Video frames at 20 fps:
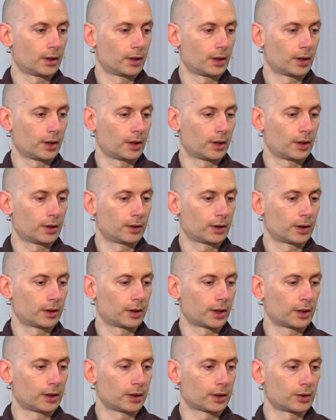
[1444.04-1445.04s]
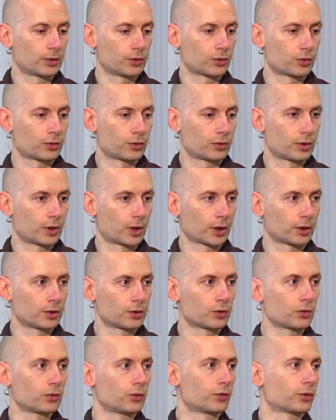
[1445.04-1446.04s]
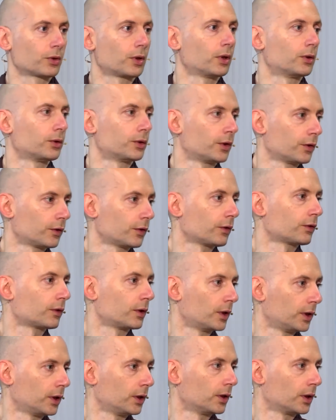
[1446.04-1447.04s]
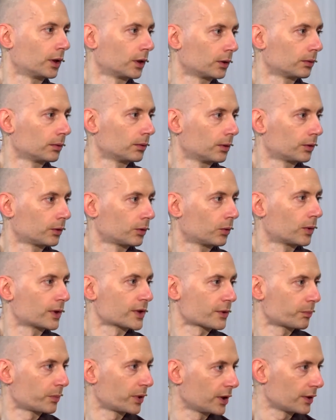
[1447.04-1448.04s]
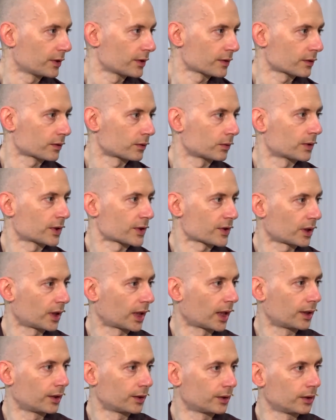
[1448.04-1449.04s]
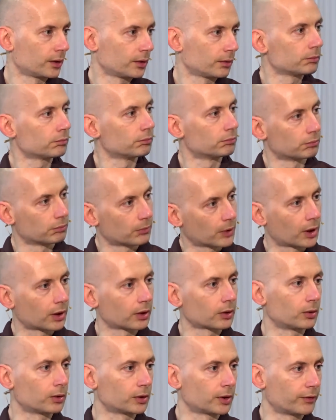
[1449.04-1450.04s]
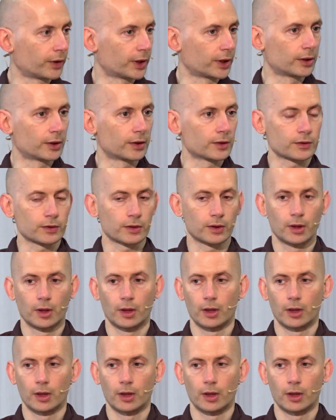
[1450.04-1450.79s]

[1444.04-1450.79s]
And then I can choose, oh, this is leading towards peace, towards clarity, I'll cultivate this.